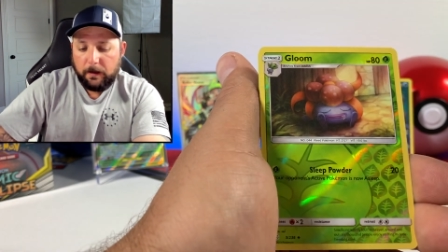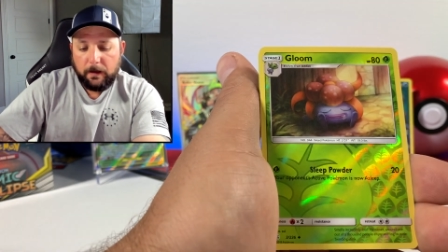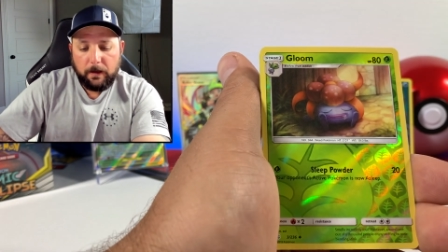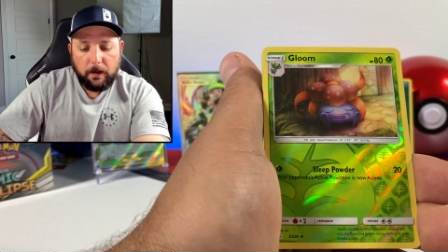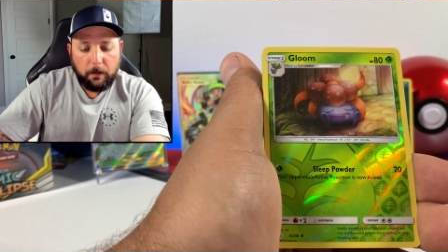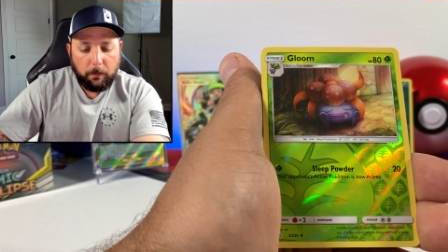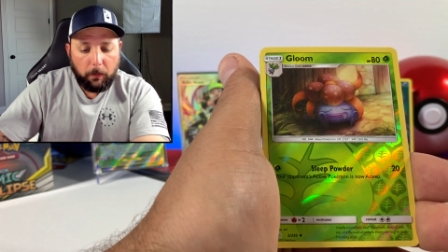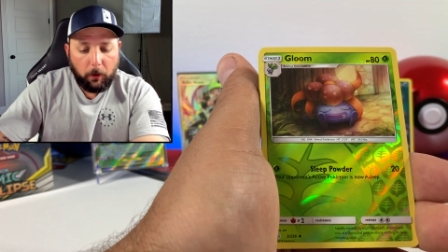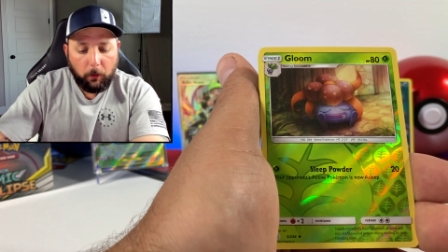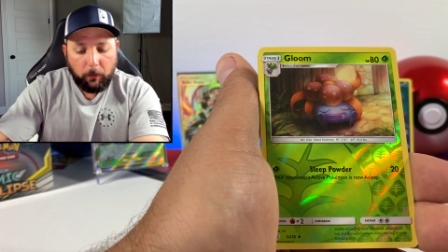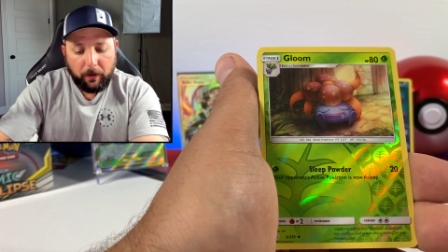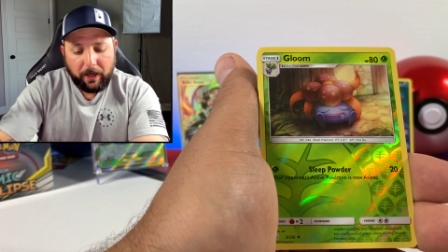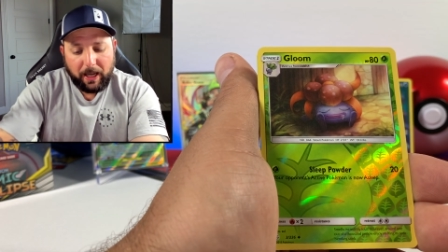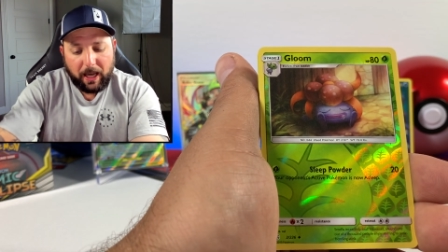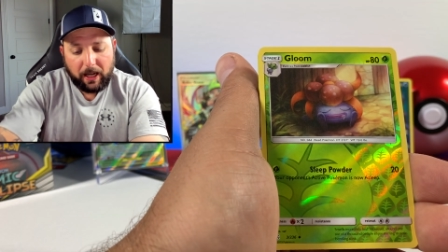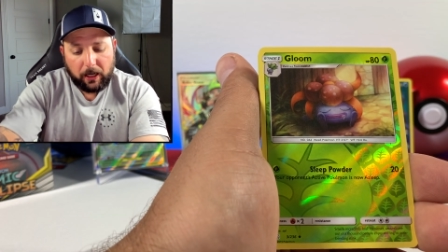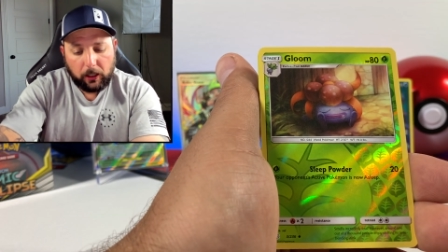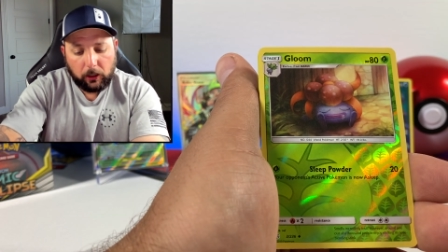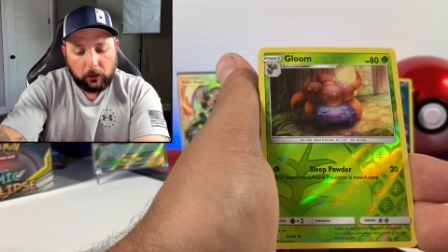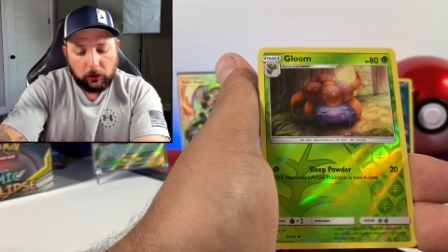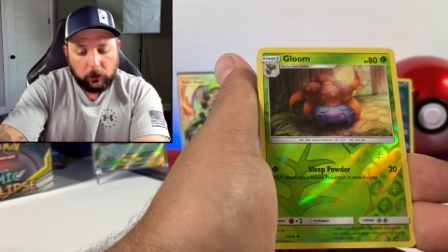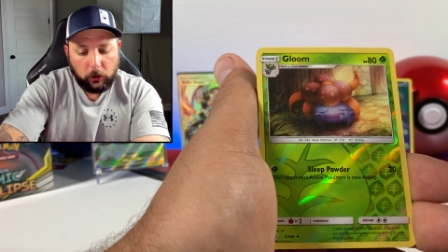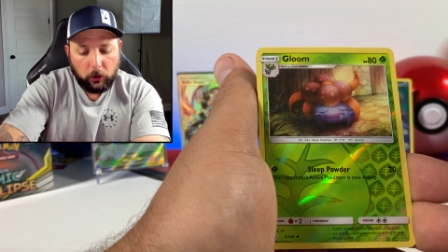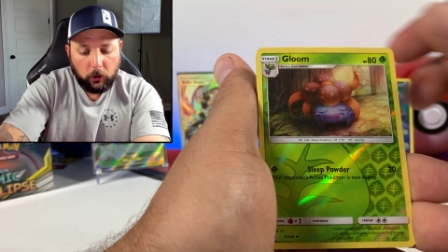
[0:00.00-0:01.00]
But we got a
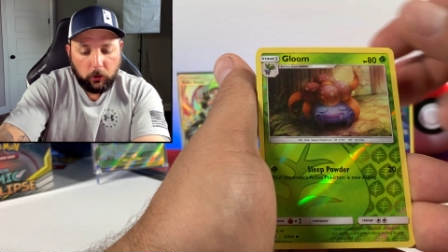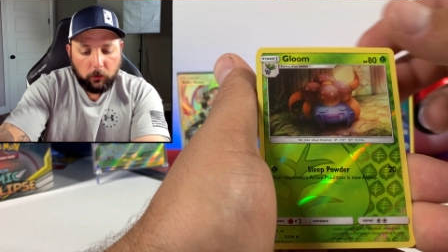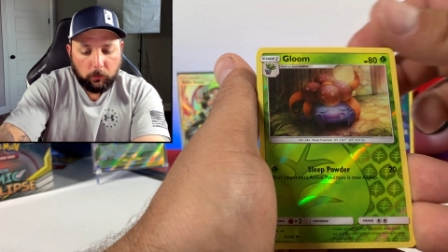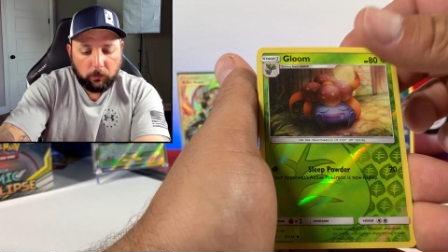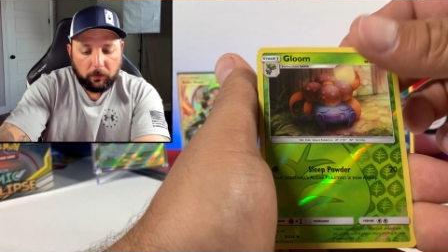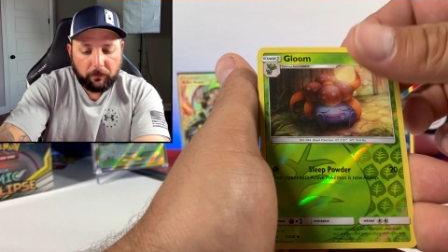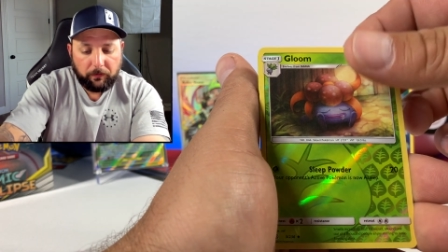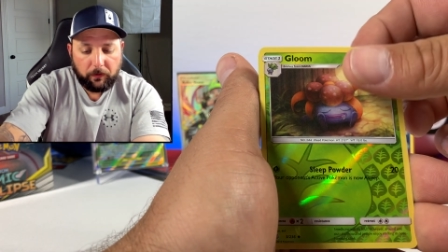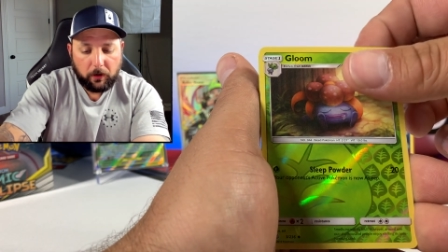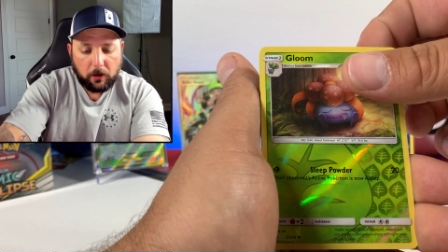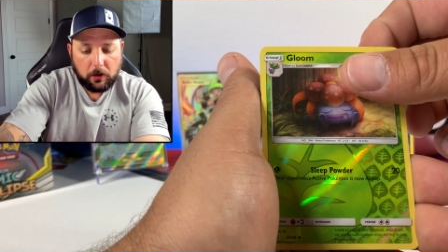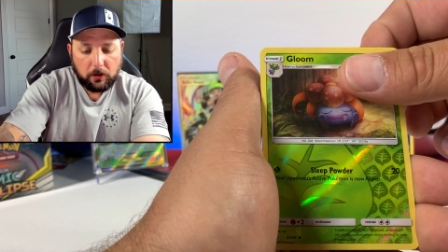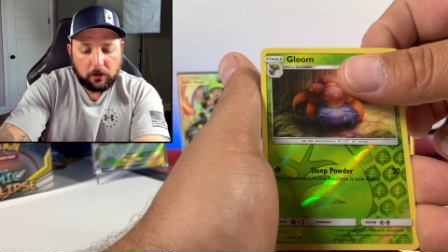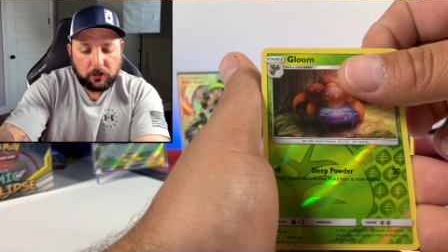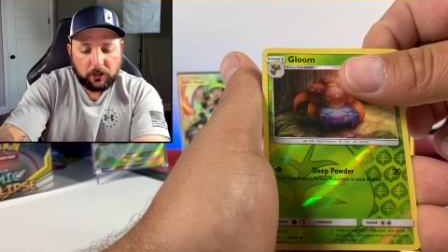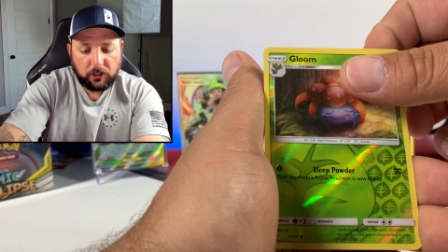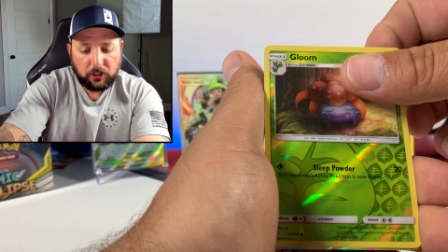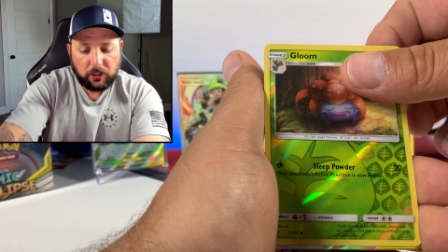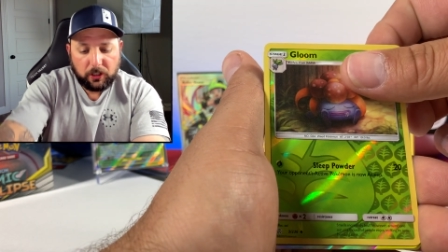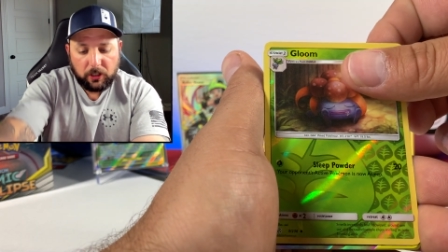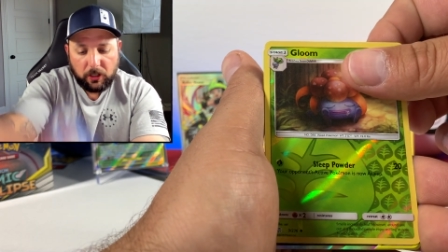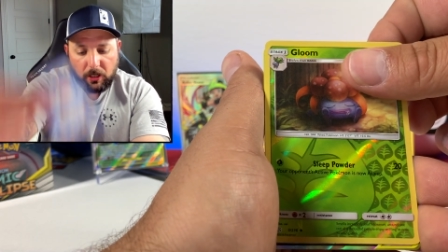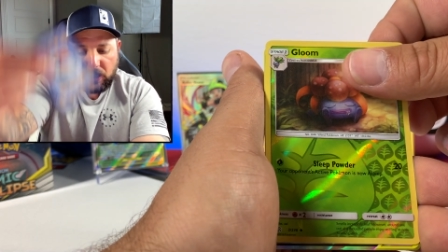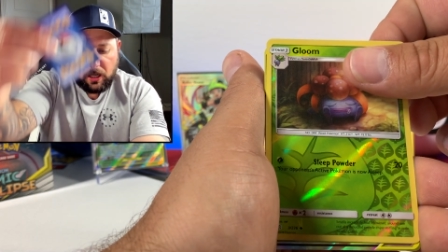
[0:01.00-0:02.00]
Gloom
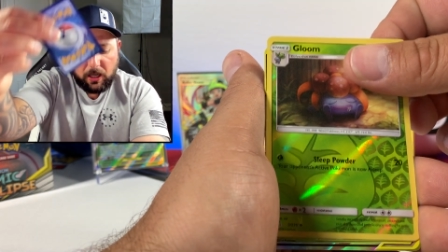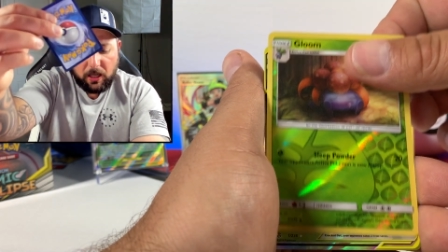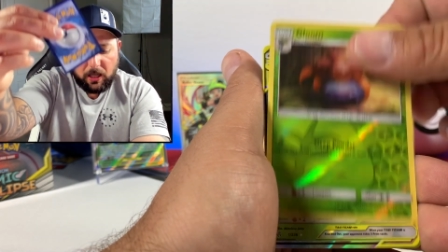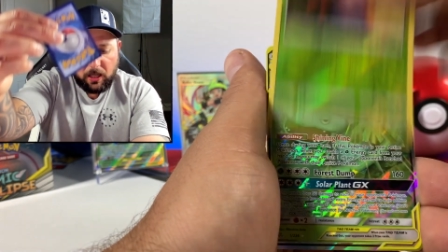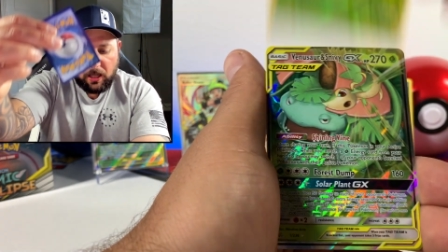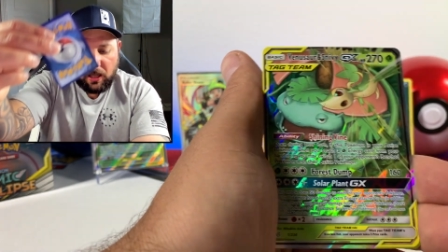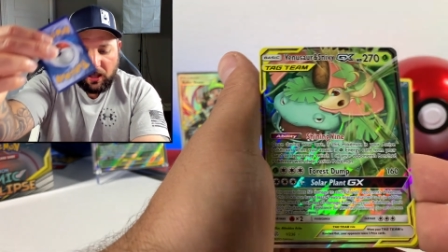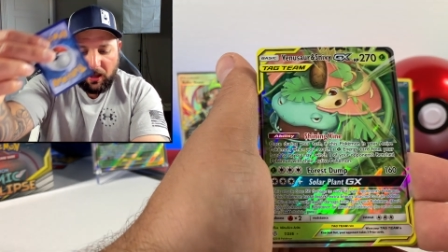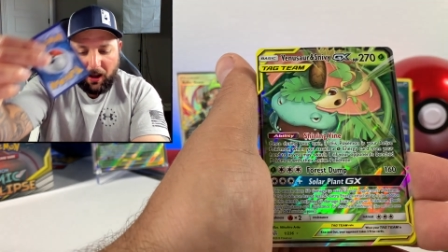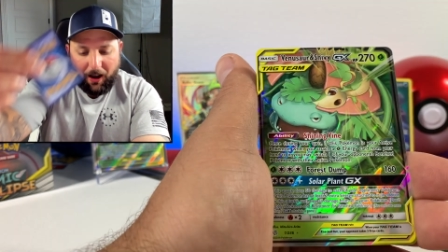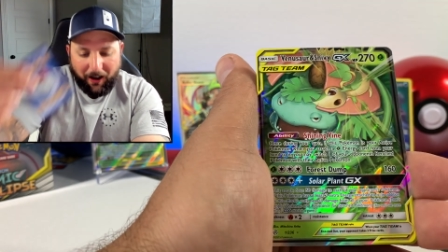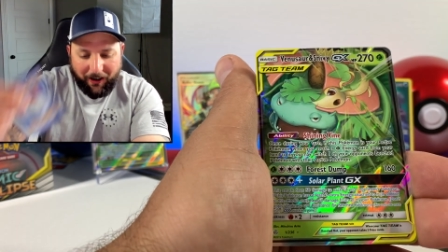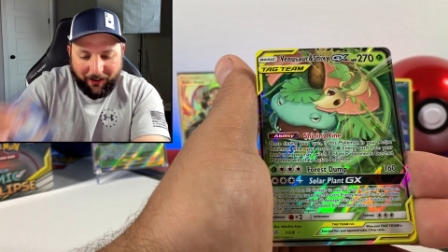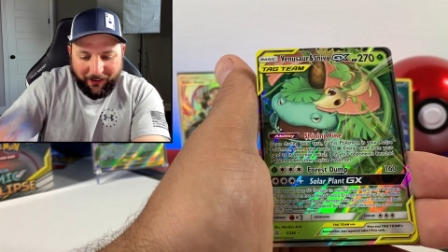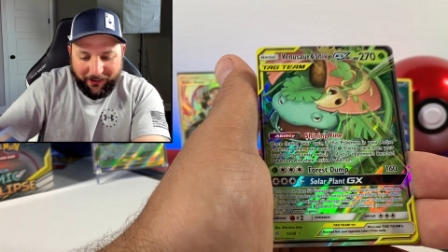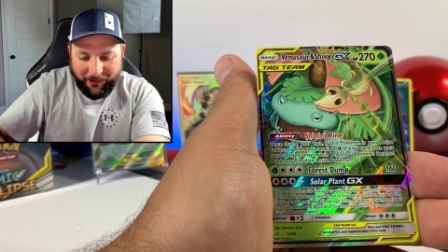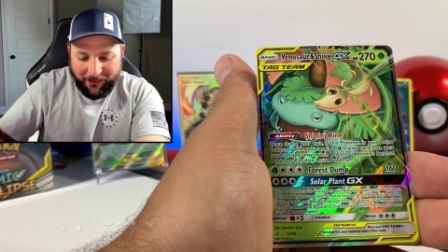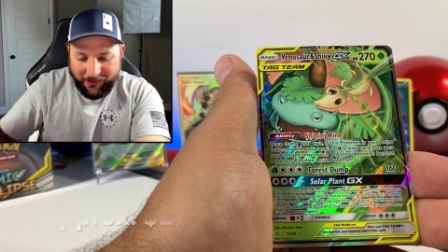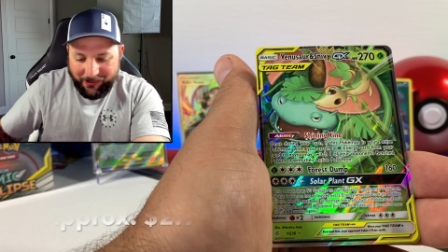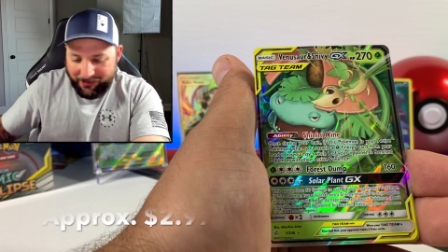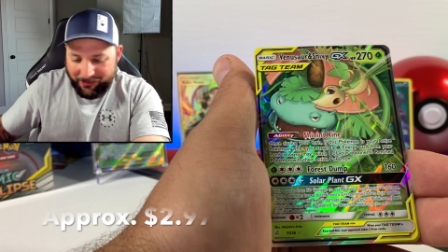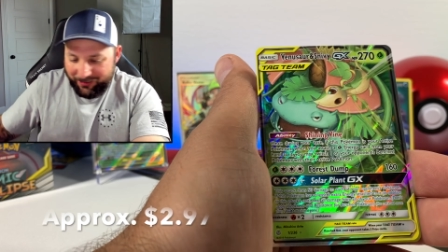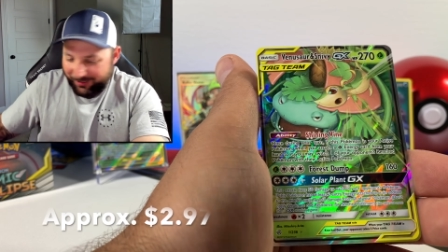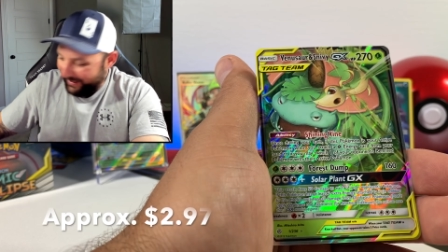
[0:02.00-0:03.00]
reverse.
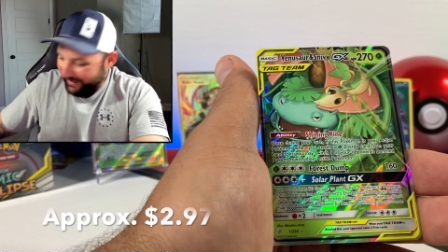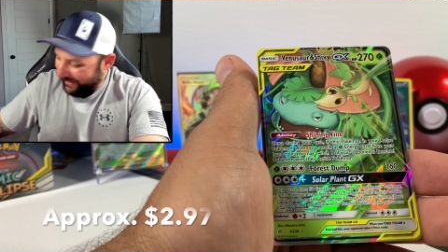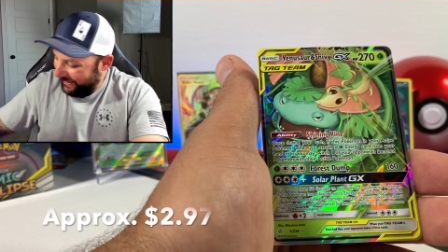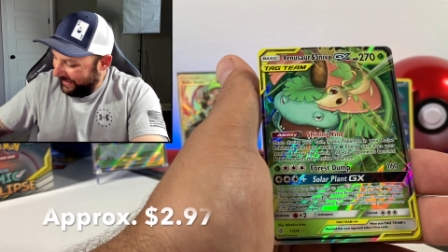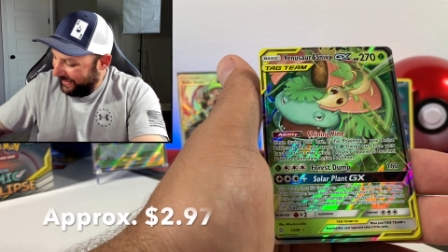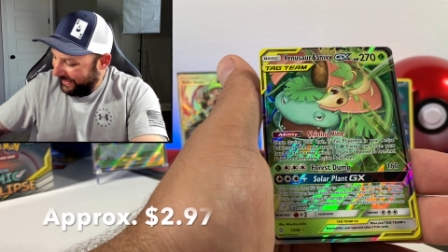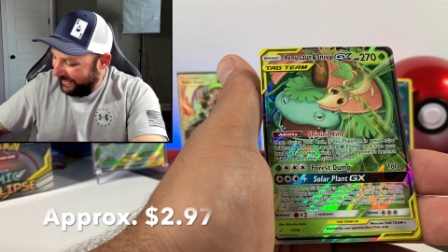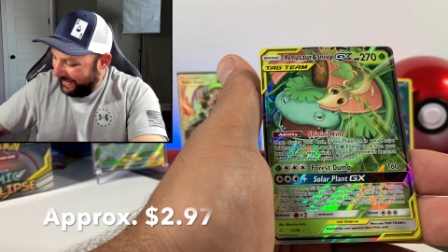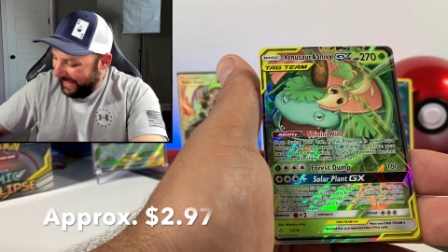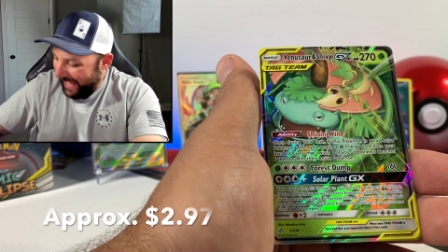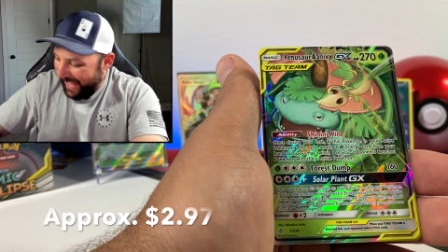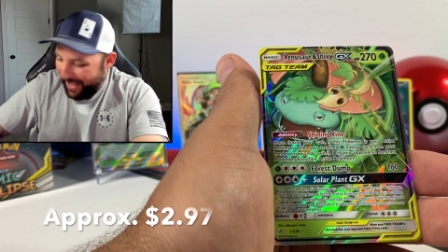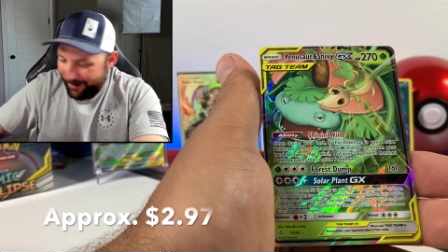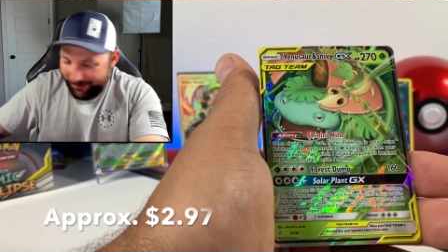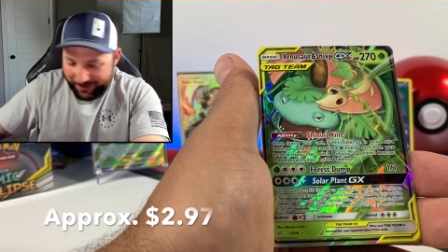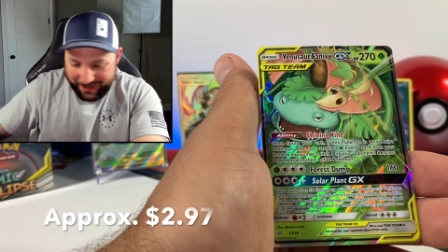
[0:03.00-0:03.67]
Oh, look at that.